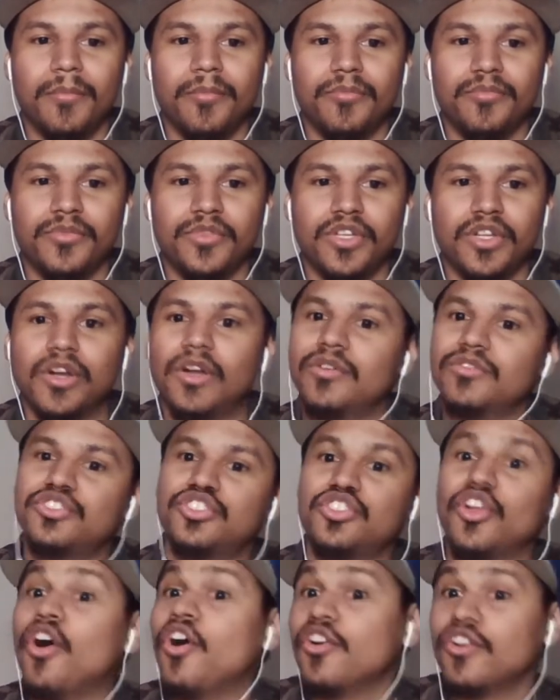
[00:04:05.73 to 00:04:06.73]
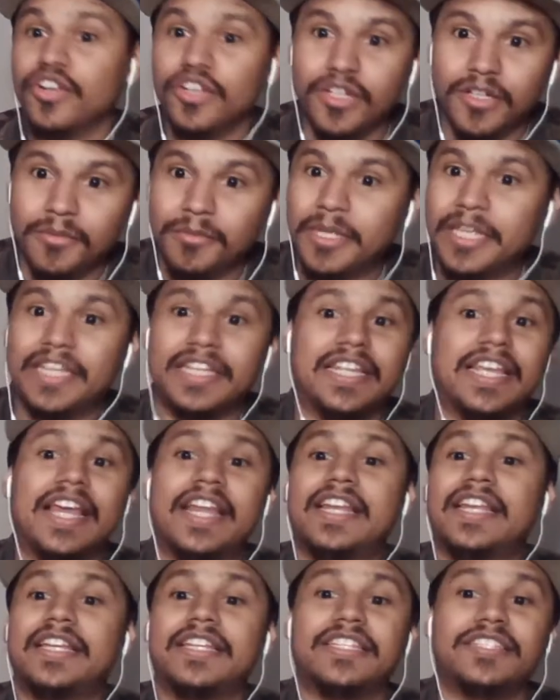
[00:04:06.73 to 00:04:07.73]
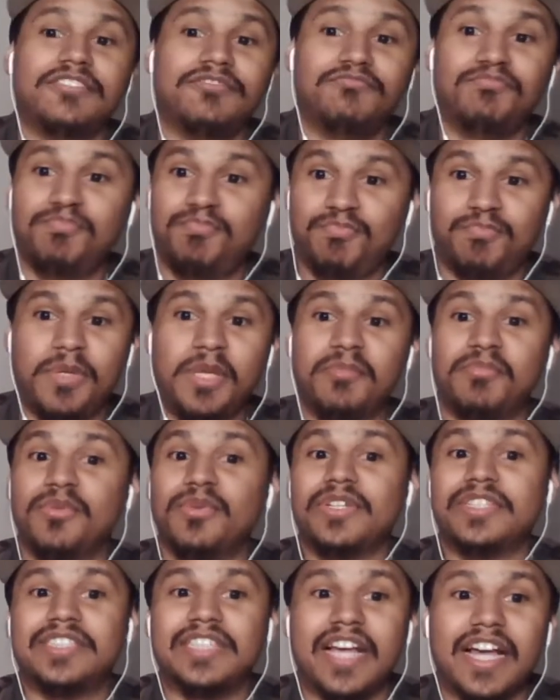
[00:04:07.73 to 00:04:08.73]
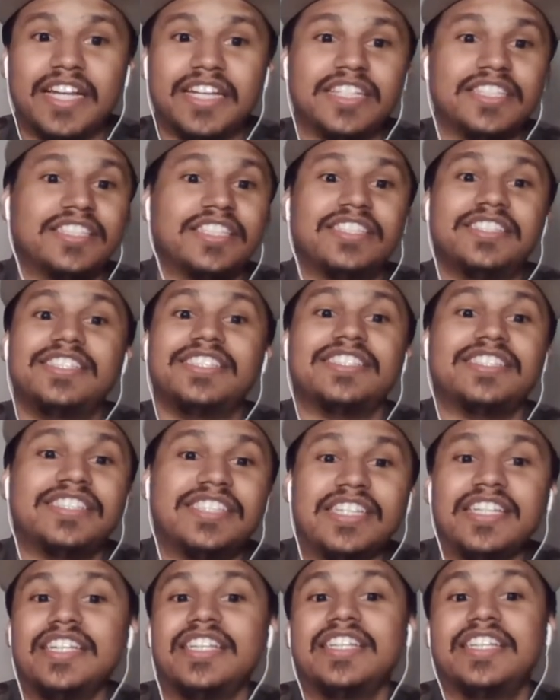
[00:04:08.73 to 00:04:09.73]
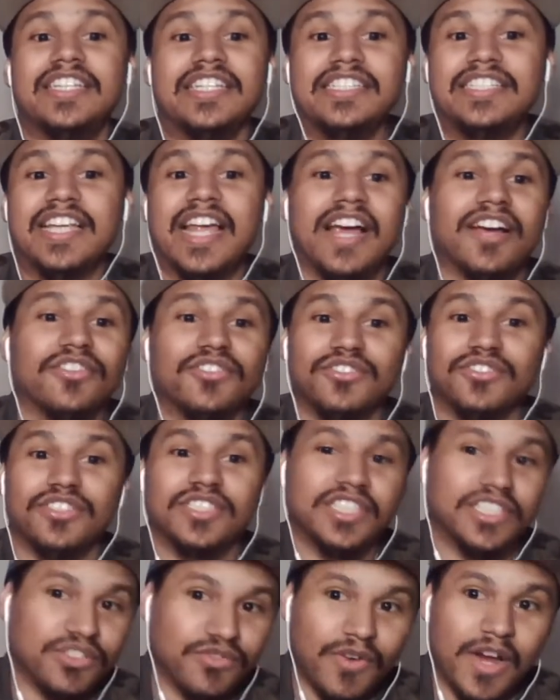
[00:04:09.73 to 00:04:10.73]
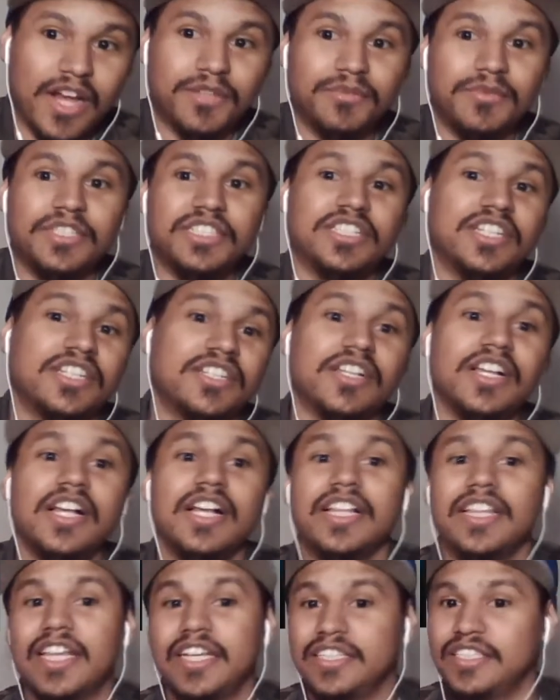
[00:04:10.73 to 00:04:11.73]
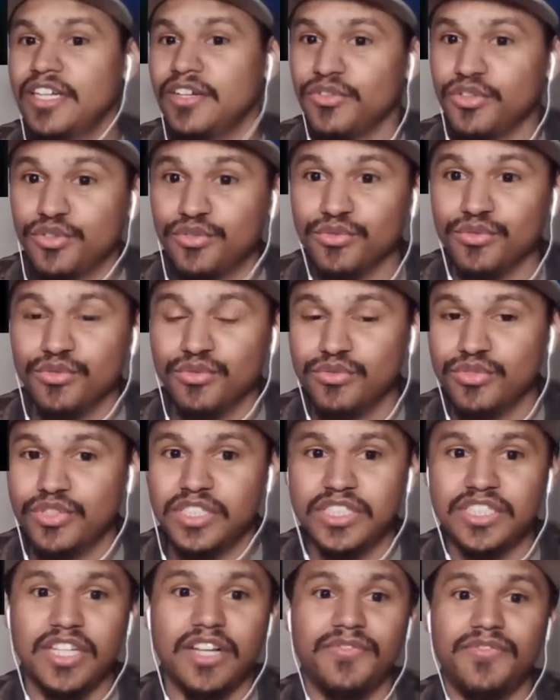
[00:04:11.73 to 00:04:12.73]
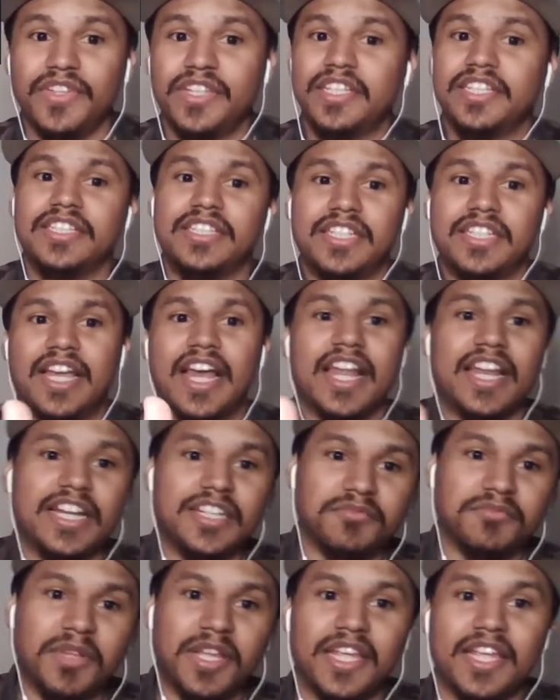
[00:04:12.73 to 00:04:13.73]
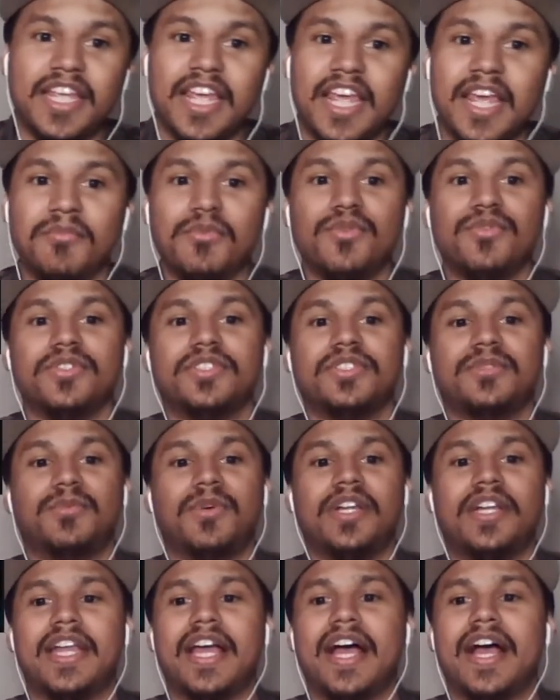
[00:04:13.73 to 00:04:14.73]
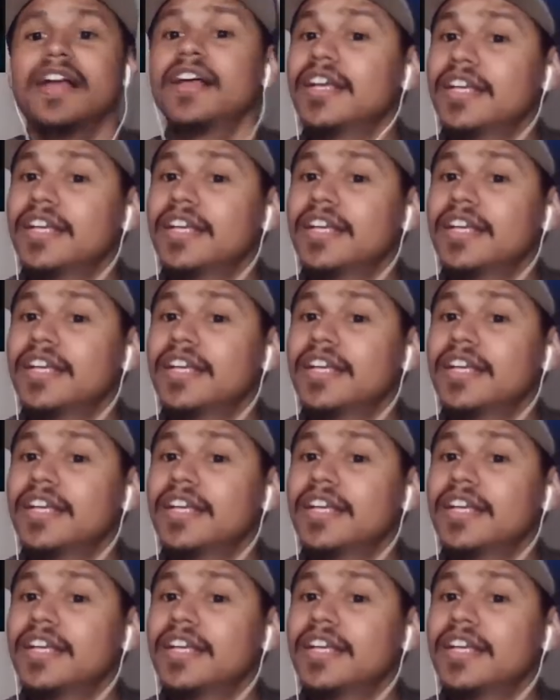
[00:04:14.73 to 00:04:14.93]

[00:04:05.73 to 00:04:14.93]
you know, stardom and getting people excited just to see these characters interact with each other, like Terry Crews and stuff, and the, the guy that's playing Cable and whatnot